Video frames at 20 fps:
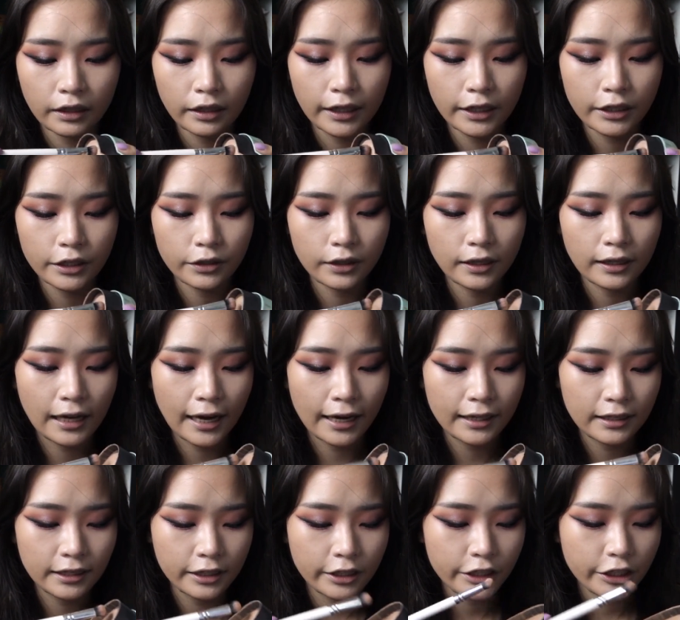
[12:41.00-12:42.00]
into the
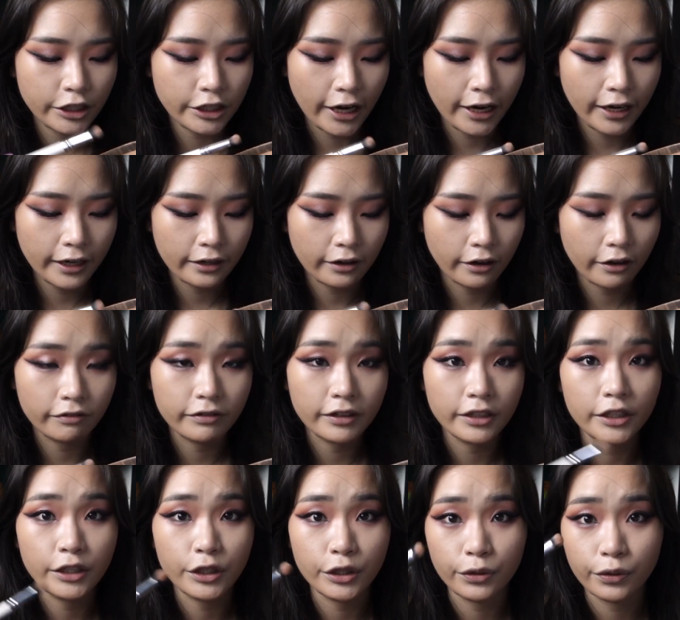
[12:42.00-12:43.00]
lighter shade of the
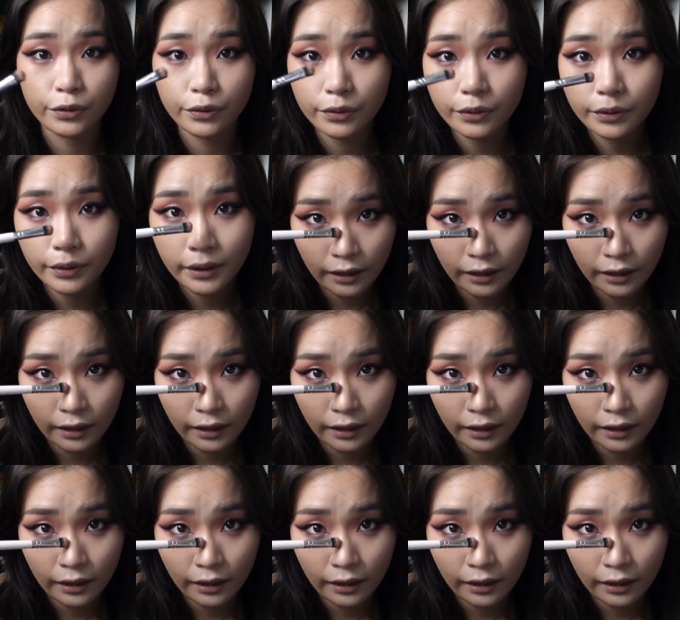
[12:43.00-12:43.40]
two